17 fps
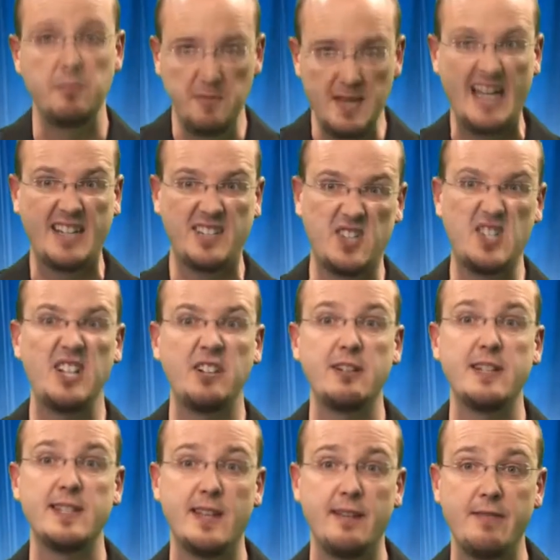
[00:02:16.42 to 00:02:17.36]
next
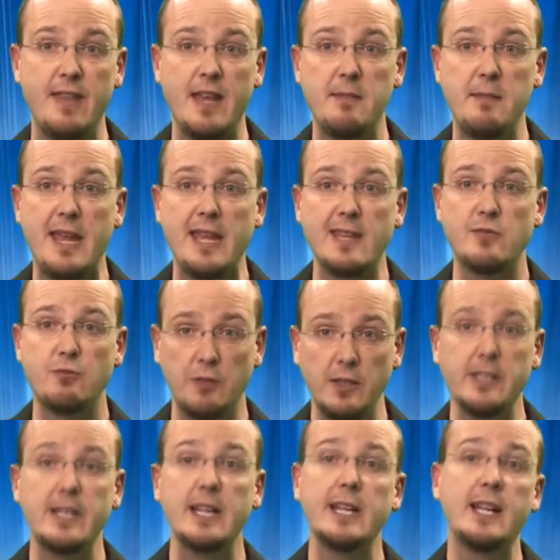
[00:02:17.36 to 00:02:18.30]
series of them is
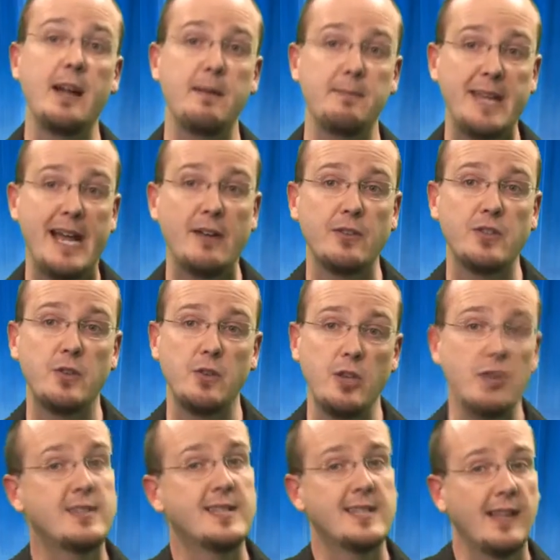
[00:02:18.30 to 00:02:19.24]
really going to come down to,
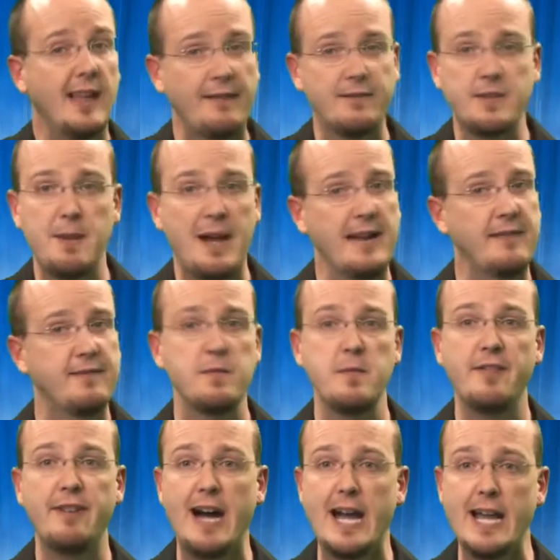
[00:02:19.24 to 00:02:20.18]
you still have to buy it from
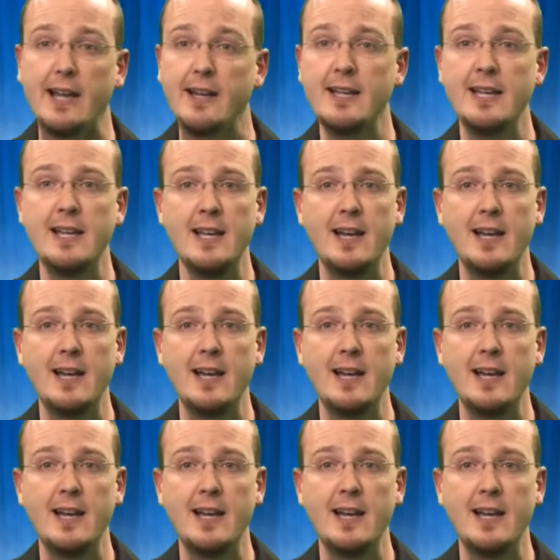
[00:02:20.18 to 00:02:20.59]
Avaya.